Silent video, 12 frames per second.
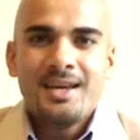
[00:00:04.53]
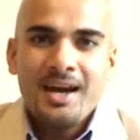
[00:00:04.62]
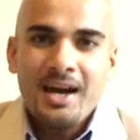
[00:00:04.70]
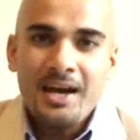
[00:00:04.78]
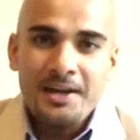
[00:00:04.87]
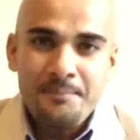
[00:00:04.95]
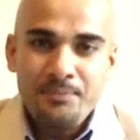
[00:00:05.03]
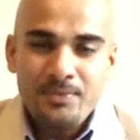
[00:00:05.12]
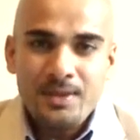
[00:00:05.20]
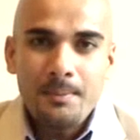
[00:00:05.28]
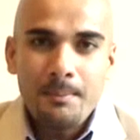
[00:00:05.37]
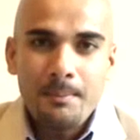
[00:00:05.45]
Hi,
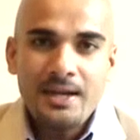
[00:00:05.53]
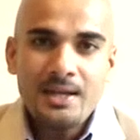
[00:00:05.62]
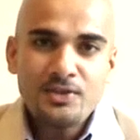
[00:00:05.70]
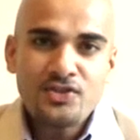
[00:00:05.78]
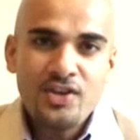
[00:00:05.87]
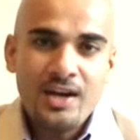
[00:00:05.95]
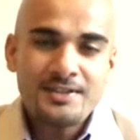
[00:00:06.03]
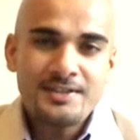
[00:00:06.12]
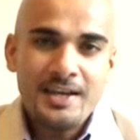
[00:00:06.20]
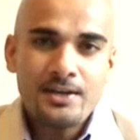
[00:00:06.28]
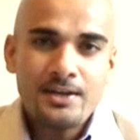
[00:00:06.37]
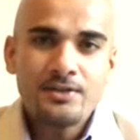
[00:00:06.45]
my name is John
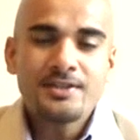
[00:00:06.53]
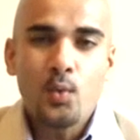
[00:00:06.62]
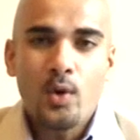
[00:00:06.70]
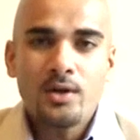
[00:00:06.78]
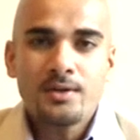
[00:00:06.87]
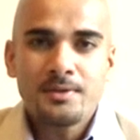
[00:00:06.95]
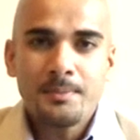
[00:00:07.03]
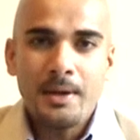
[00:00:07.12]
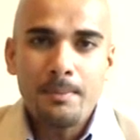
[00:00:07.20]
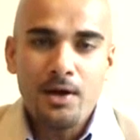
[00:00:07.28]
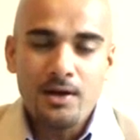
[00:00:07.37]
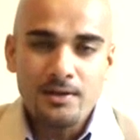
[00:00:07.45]
Sanders and welcome to my
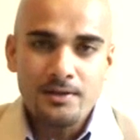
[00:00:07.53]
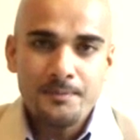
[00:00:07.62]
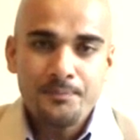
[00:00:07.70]
blog.